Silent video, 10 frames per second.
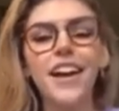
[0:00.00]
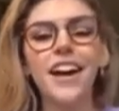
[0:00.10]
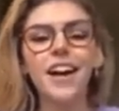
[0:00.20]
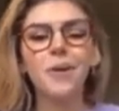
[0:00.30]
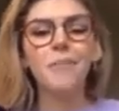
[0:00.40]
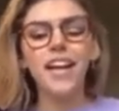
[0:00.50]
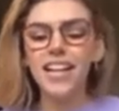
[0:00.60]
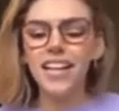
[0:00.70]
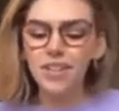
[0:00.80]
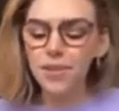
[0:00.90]
And I
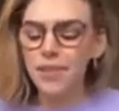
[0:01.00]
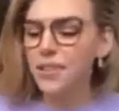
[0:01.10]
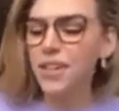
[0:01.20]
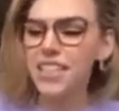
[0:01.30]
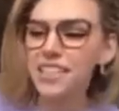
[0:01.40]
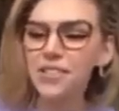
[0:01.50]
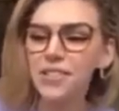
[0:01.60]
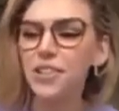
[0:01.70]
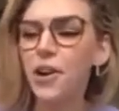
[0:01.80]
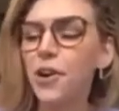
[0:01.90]
didn't really know how to tell her
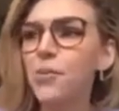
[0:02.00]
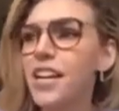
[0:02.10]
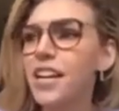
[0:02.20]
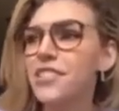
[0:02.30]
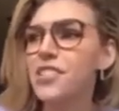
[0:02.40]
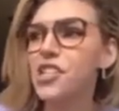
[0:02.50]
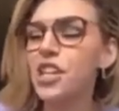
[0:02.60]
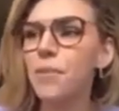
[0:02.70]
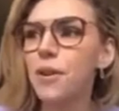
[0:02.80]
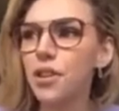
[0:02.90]
no, because she had
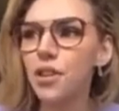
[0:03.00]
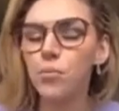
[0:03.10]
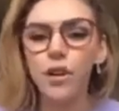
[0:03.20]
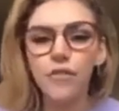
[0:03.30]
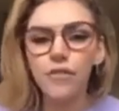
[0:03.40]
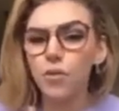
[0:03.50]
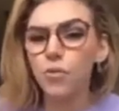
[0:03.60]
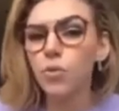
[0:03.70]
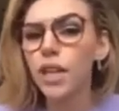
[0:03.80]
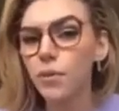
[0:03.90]
been with her boyfriend for a
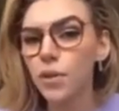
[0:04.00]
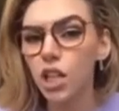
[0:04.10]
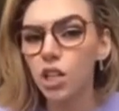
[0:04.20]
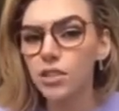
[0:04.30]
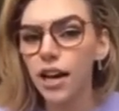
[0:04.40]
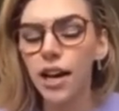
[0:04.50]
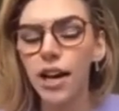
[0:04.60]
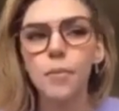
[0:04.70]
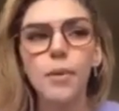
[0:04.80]
really, really long time.